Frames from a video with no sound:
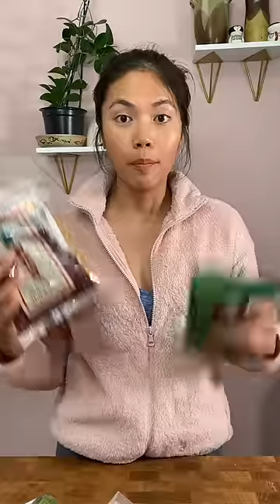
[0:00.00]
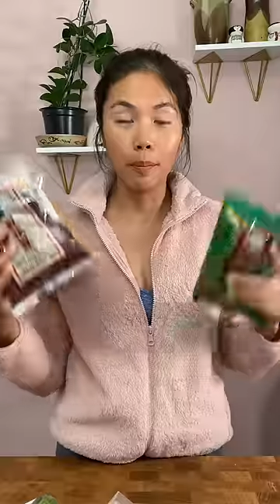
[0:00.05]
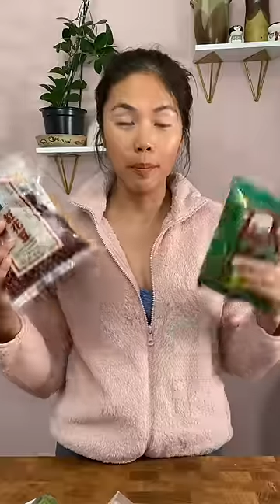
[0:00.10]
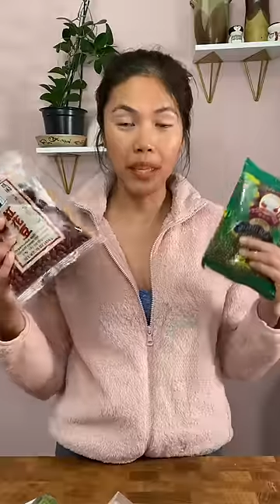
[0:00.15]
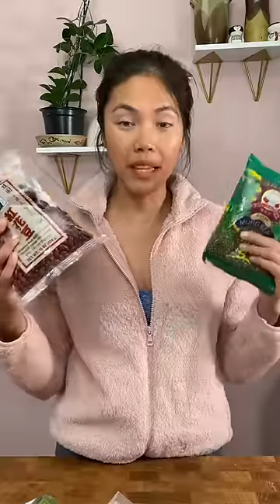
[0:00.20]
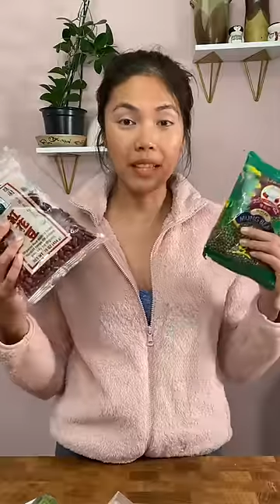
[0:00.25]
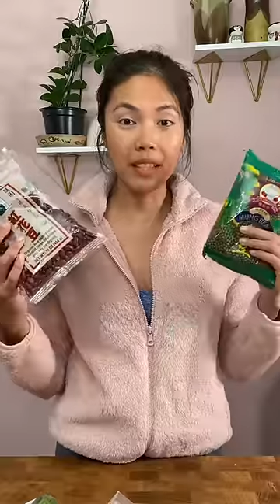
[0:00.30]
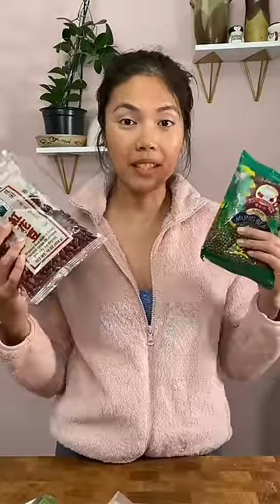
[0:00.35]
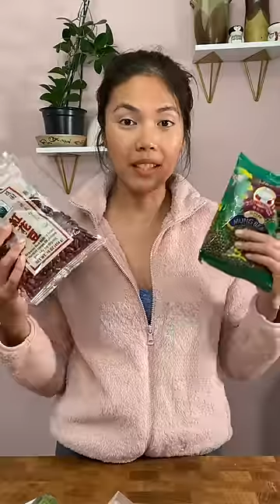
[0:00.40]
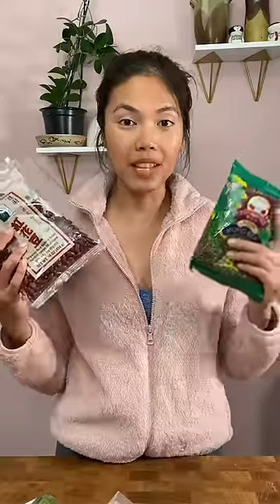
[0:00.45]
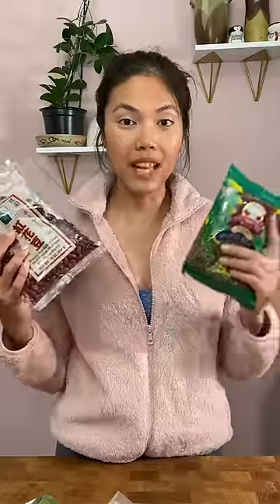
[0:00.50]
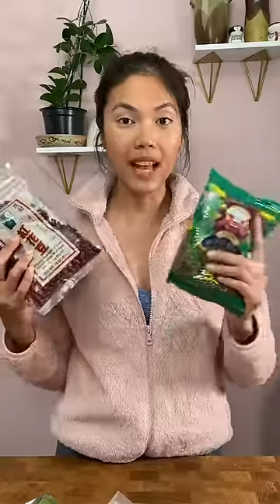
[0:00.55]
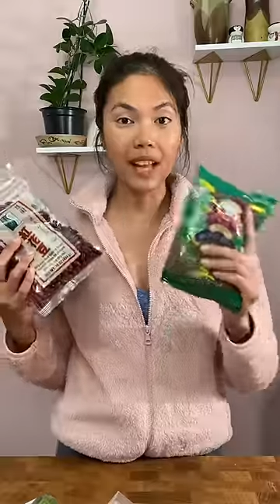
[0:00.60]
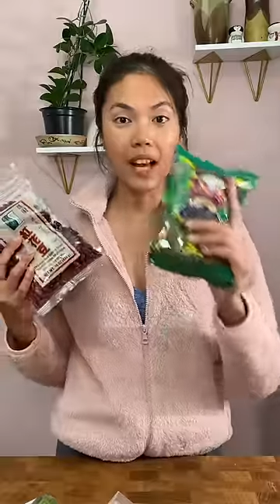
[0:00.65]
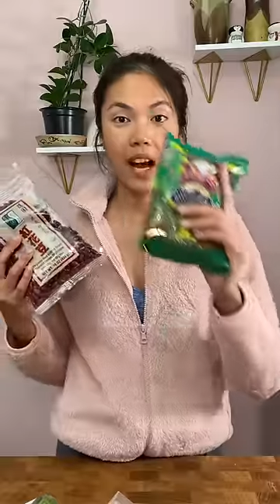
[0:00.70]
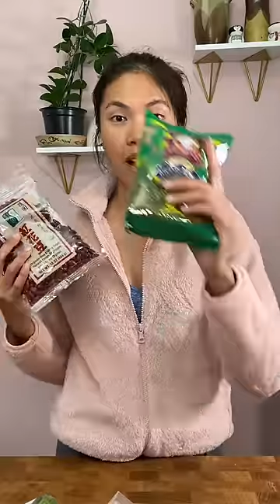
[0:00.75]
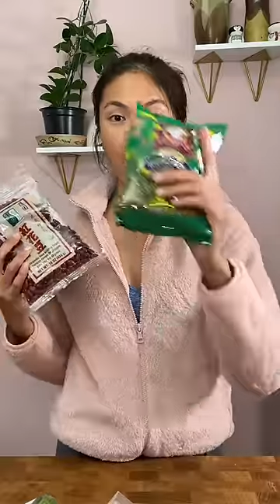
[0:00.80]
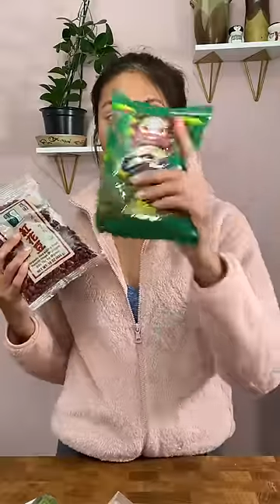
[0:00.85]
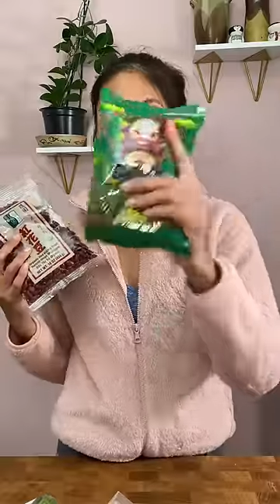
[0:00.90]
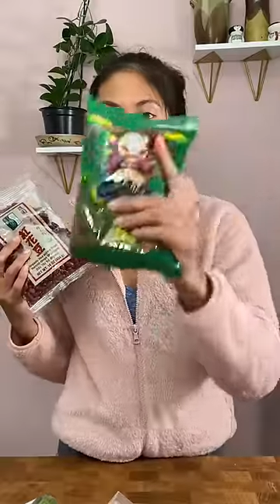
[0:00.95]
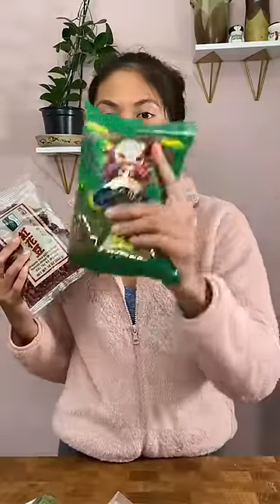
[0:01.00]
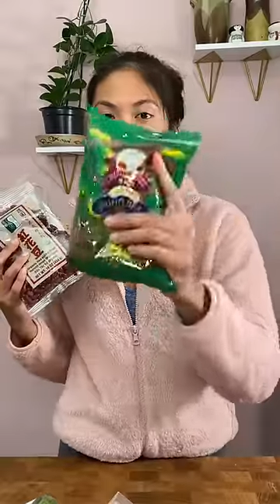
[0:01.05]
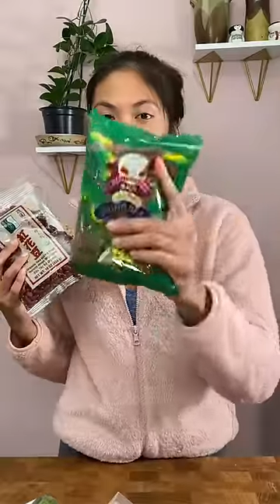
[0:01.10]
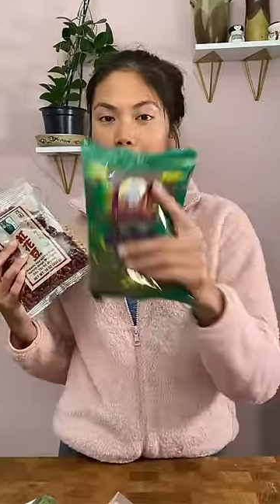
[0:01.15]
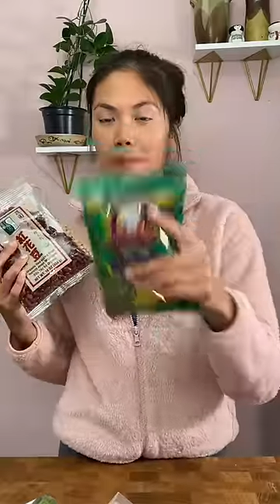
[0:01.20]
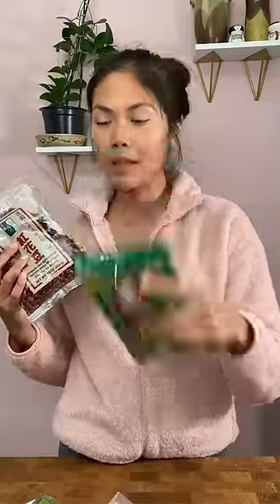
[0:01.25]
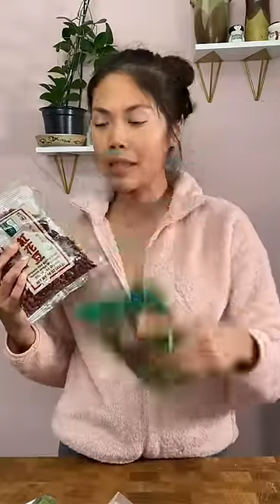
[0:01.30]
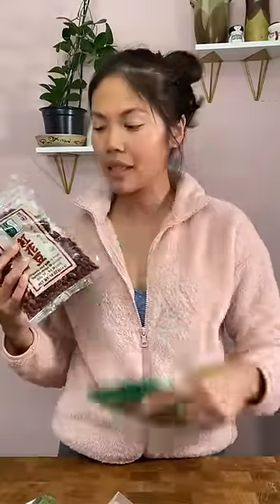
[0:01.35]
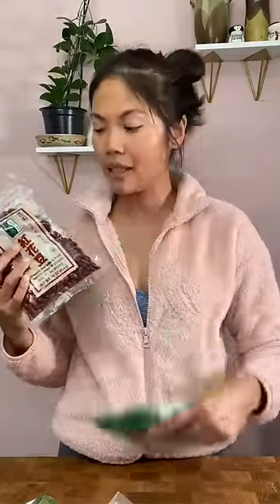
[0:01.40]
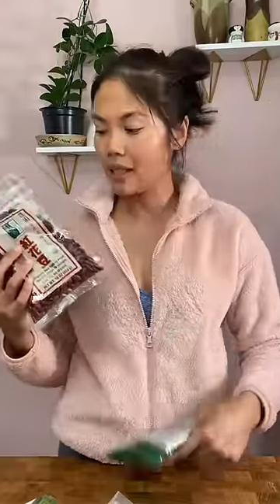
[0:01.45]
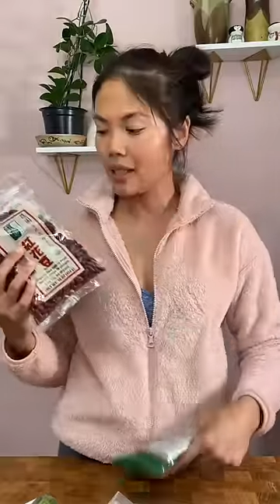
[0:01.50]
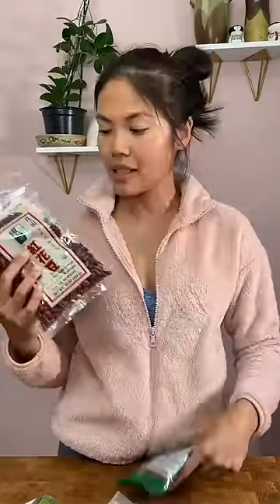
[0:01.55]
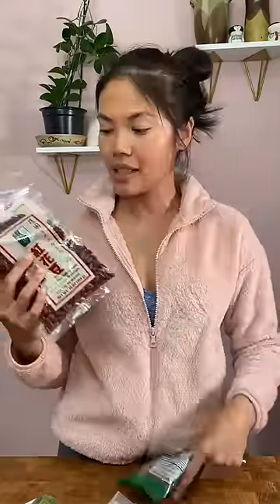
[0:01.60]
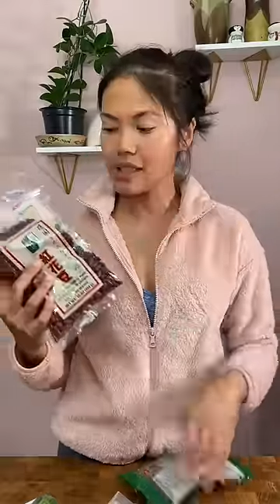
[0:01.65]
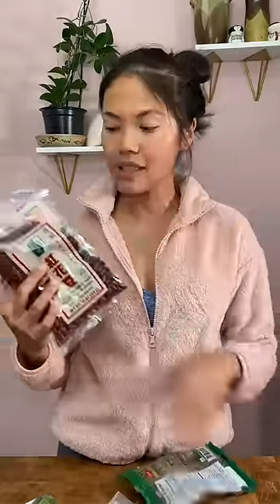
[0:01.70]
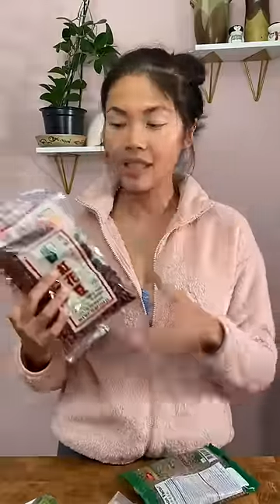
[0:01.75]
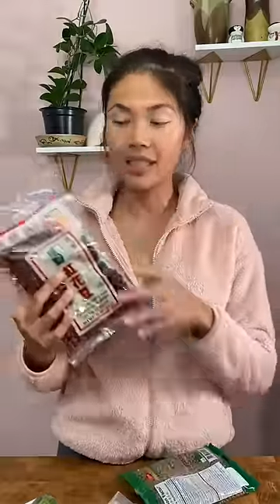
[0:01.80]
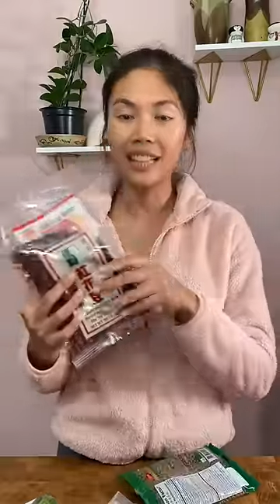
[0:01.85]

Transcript: Beans, I got mung beans,